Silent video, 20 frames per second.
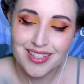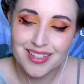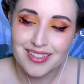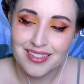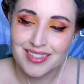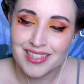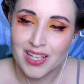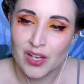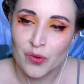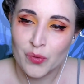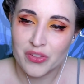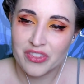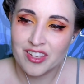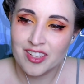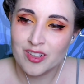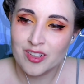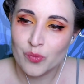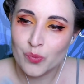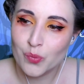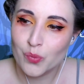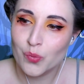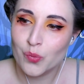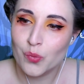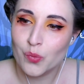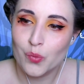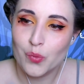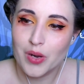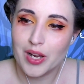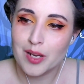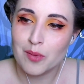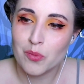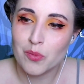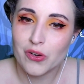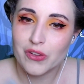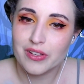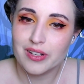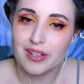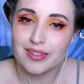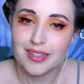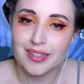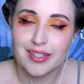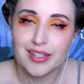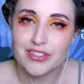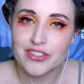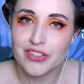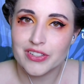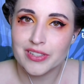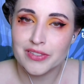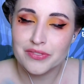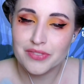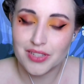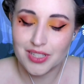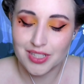dealt with it way more than I think I should have.